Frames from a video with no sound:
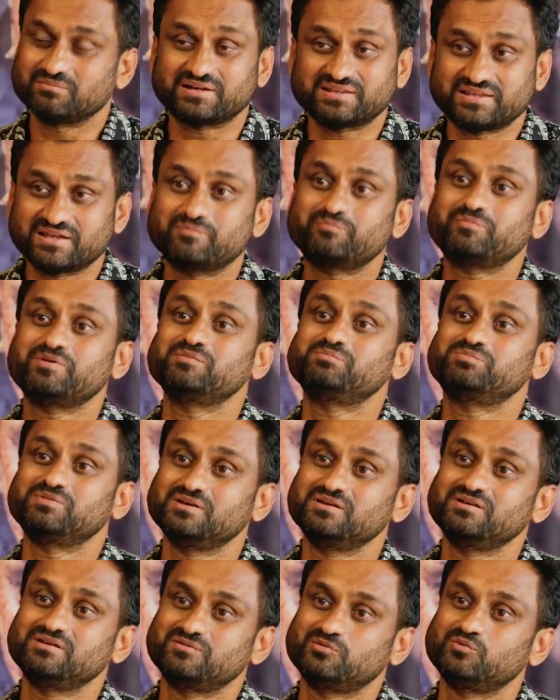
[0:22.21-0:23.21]
but there are
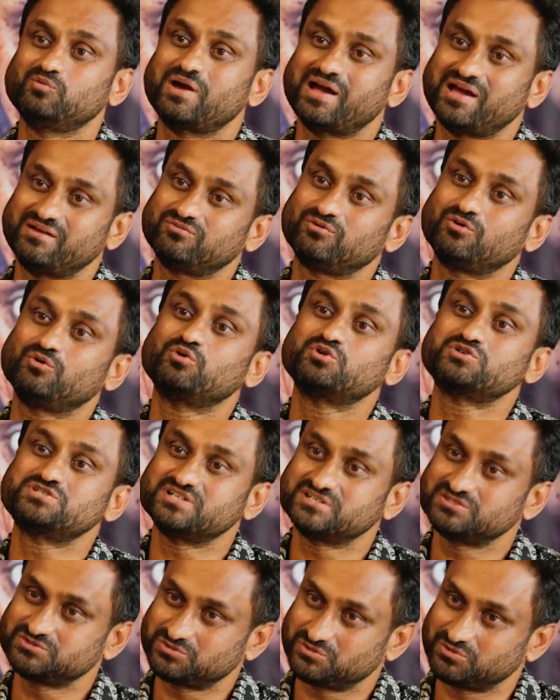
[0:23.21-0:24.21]
people who have
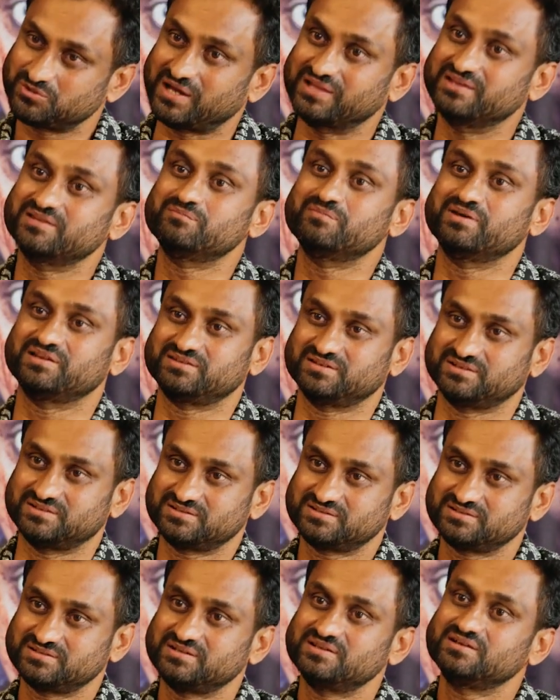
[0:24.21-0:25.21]
closures through other
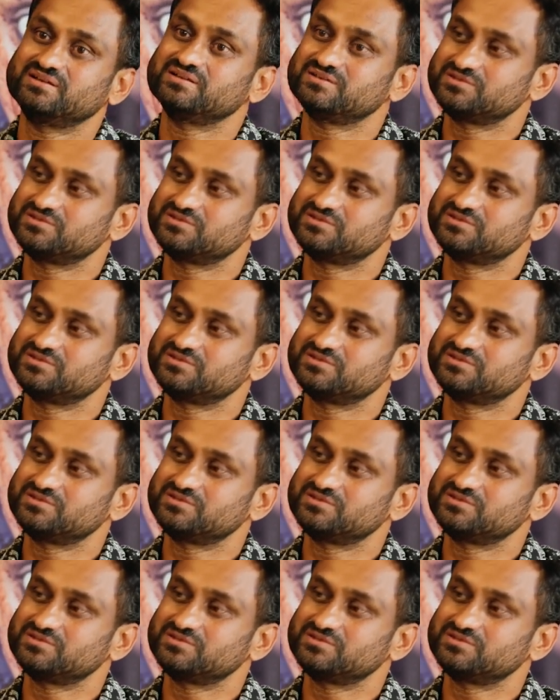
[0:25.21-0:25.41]
methods.